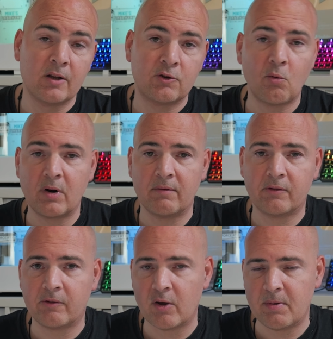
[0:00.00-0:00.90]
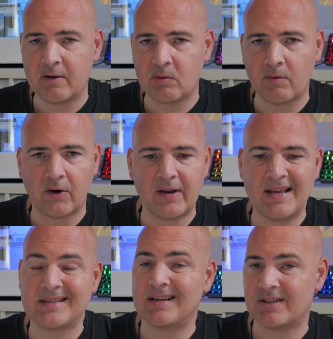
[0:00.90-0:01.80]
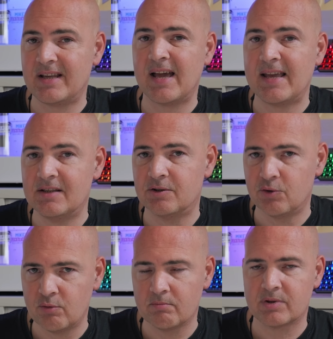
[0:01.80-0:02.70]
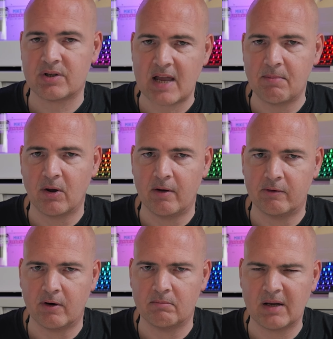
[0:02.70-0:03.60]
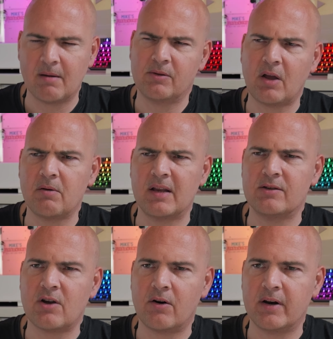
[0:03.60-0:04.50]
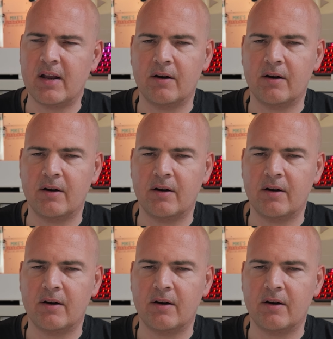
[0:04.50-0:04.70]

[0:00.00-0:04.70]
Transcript: Talking of sniping as well, there is actually a zoom stabilizer. Now, I don't entirely